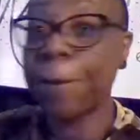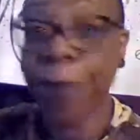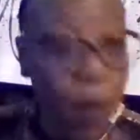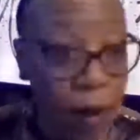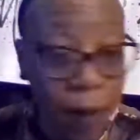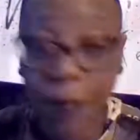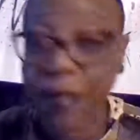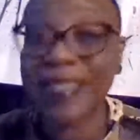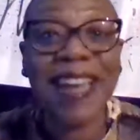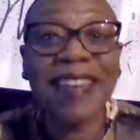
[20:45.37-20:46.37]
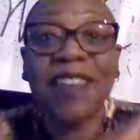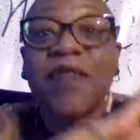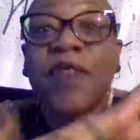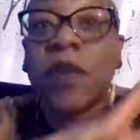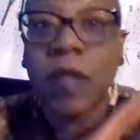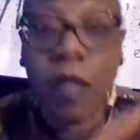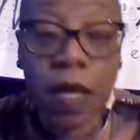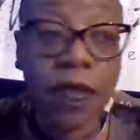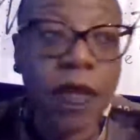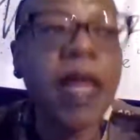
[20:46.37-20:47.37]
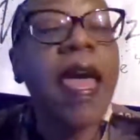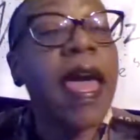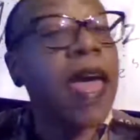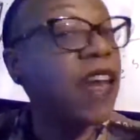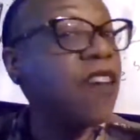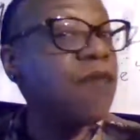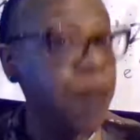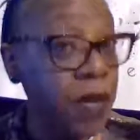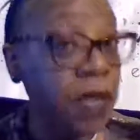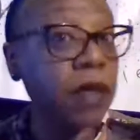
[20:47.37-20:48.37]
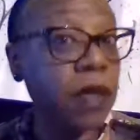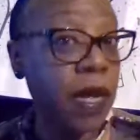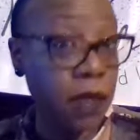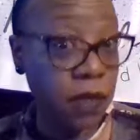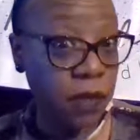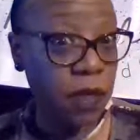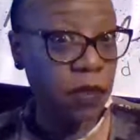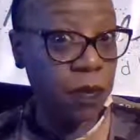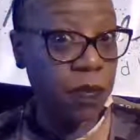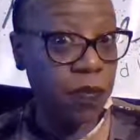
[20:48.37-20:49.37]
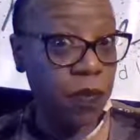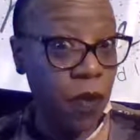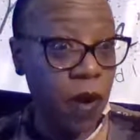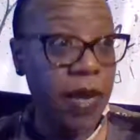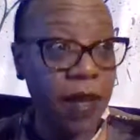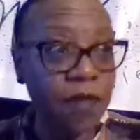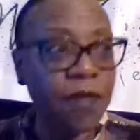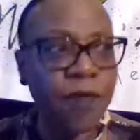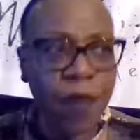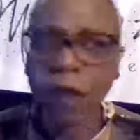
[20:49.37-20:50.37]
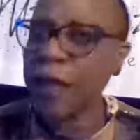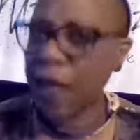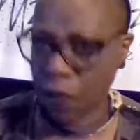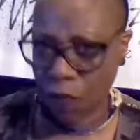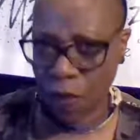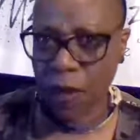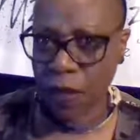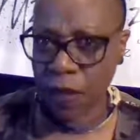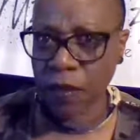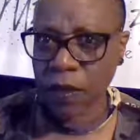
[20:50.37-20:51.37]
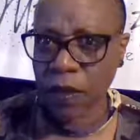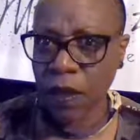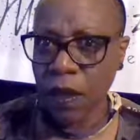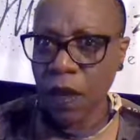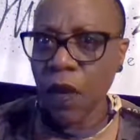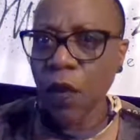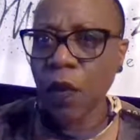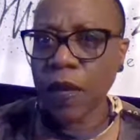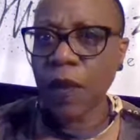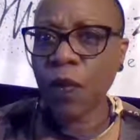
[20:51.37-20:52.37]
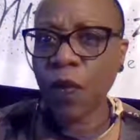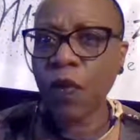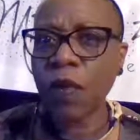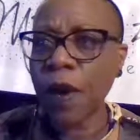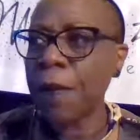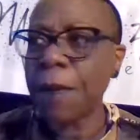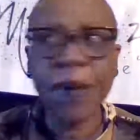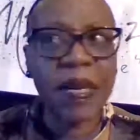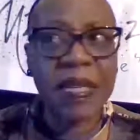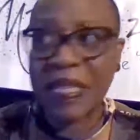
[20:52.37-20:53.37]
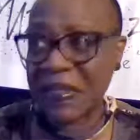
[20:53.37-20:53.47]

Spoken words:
point, because I didn't feel nothing. And I've been under anesthesia before, and I've felt that grogginess when I woke up, but